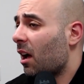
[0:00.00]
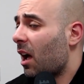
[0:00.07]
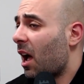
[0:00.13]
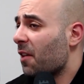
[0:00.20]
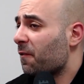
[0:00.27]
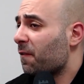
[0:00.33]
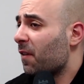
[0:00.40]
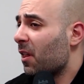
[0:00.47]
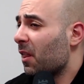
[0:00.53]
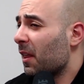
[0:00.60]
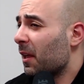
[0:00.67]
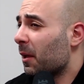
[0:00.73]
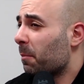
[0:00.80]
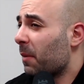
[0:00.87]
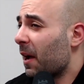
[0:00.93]
I felt
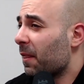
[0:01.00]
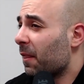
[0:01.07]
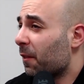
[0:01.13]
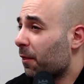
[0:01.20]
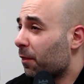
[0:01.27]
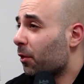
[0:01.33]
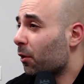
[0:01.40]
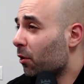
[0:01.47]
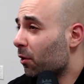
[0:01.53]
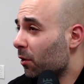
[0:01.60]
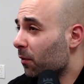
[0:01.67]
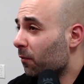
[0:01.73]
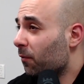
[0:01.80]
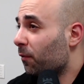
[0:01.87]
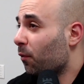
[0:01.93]
like by the
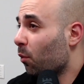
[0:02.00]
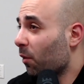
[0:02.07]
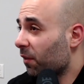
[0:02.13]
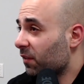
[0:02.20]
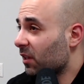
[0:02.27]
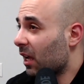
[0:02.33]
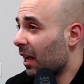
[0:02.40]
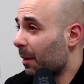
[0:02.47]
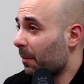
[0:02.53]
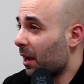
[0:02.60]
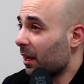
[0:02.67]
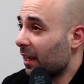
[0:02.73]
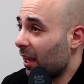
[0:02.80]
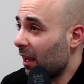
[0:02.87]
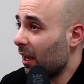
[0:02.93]
third, fourth time I
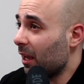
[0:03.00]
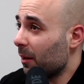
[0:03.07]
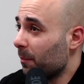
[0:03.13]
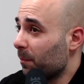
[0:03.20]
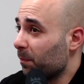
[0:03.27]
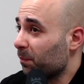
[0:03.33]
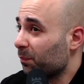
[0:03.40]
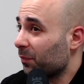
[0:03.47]
came,